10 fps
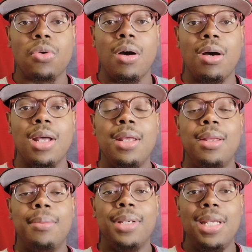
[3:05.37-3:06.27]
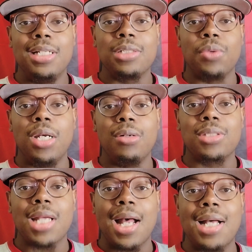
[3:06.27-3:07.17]
squad. But he is one of
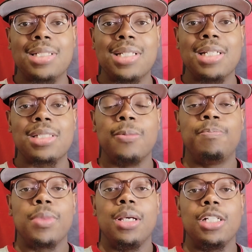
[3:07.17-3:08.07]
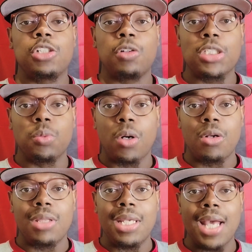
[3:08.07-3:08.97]
those guys that's a
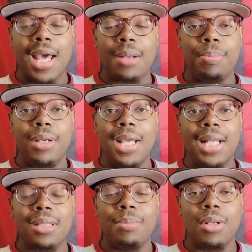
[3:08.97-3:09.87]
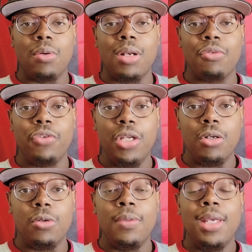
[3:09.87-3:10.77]
trustworthy guy to put at the middle of the
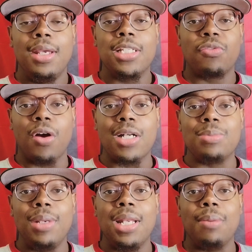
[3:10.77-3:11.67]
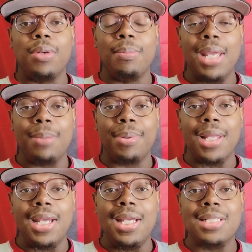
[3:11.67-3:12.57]
field as far as being able to make
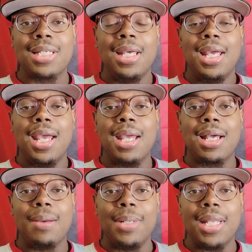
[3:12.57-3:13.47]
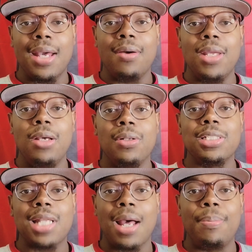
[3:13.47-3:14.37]
plays at coming downhill
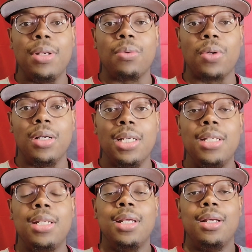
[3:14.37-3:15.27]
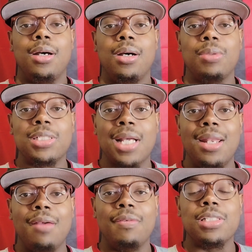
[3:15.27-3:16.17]
and stopping the run. Uh,
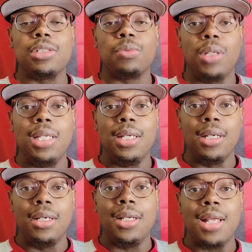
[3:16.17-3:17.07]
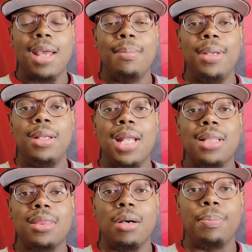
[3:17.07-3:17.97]
Rashaan Evans is really good at being
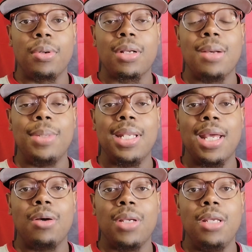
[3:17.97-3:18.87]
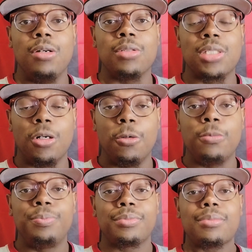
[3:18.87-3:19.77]
that thumper coming downhill. So